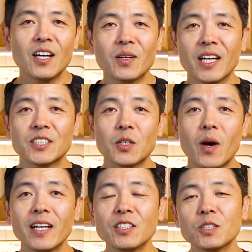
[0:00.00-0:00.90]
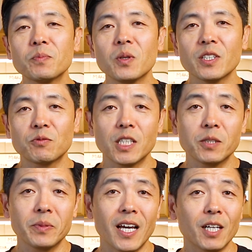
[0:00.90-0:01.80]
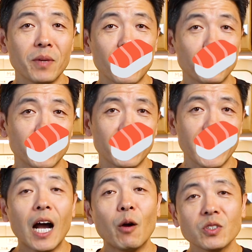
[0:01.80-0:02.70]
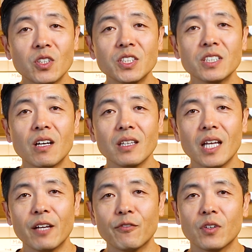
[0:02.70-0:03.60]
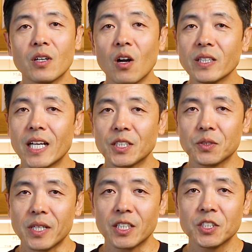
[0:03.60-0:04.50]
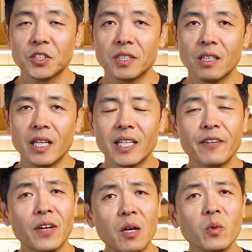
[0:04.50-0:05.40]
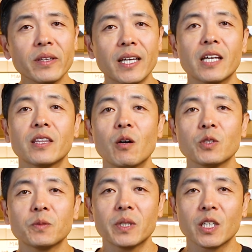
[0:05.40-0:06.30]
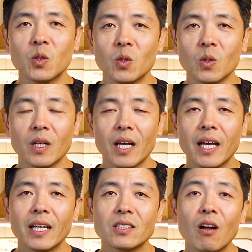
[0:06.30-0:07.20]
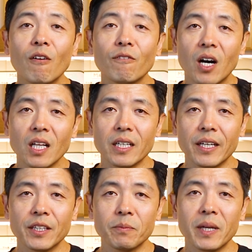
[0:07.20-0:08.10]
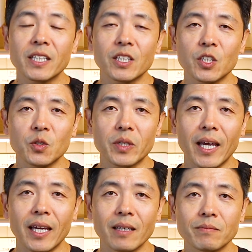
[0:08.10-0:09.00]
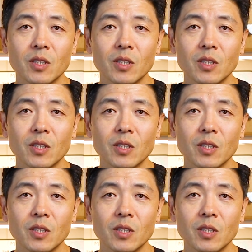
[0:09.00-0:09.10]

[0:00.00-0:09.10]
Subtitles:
Okay, so I didn't just pull this recipe out of my I was searching online for an all-natural energy gel and I found one that I thought was pretty cool. It's called Vala and they're made in the UK.